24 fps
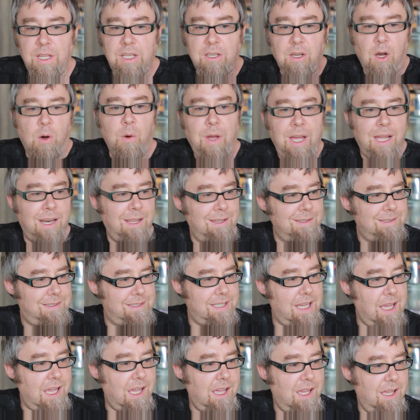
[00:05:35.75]
go in and
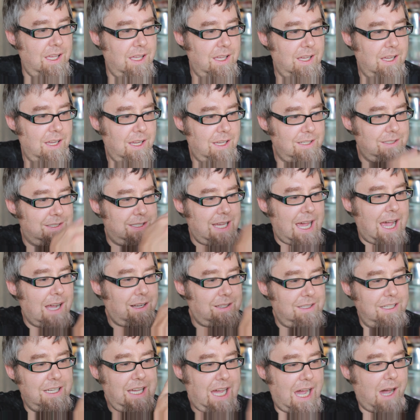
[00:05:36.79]
see
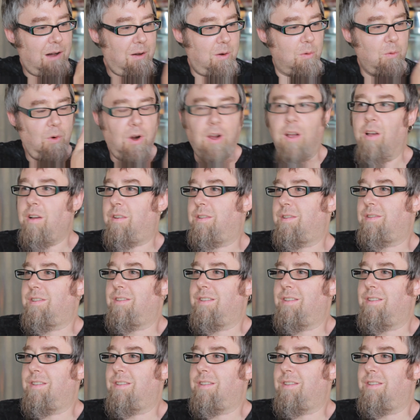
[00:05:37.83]
exactly how it works.